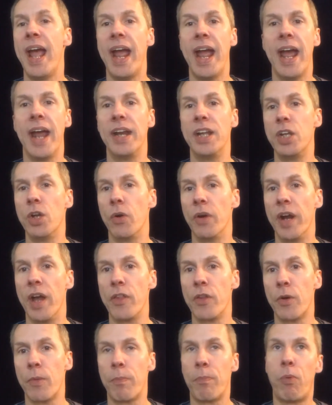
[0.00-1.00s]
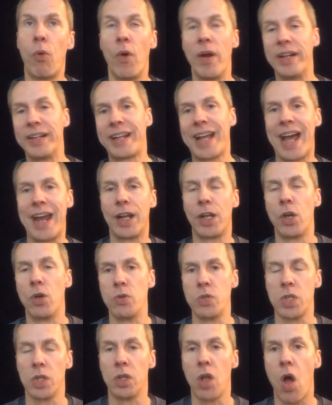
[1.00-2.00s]
And, you know, another point kind of
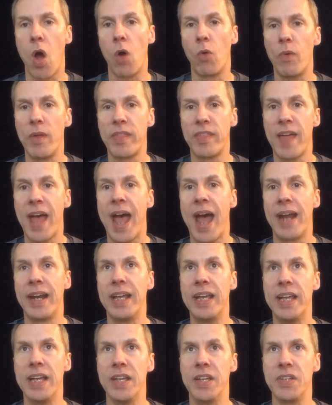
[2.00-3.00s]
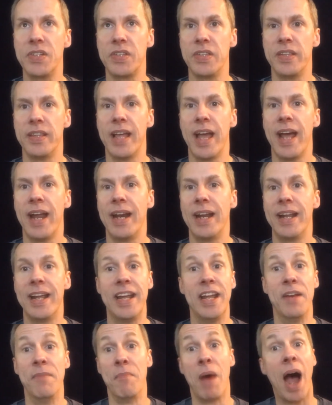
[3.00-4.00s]
goes along with that is that,
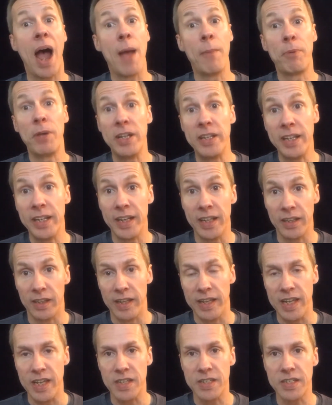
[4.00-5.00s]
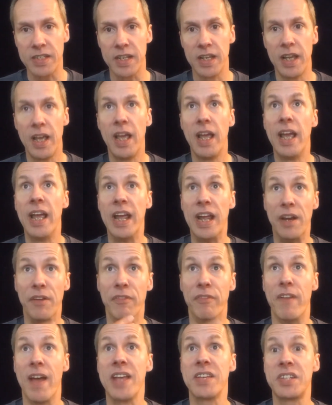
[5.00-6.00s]
in my opinion at least,
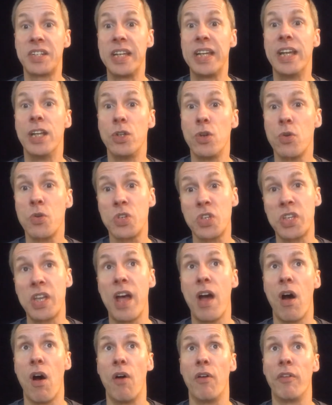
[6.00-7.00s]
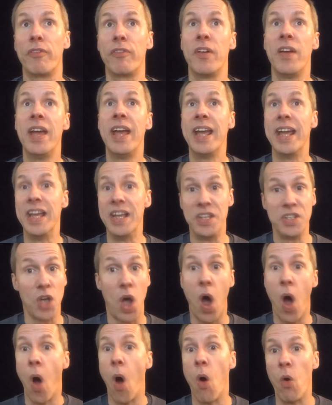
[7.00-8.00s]
investing in yourself is
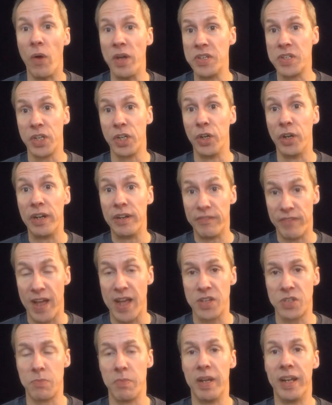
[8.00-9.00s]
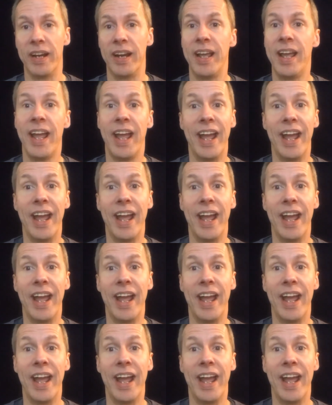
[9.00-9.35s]
always a good investment.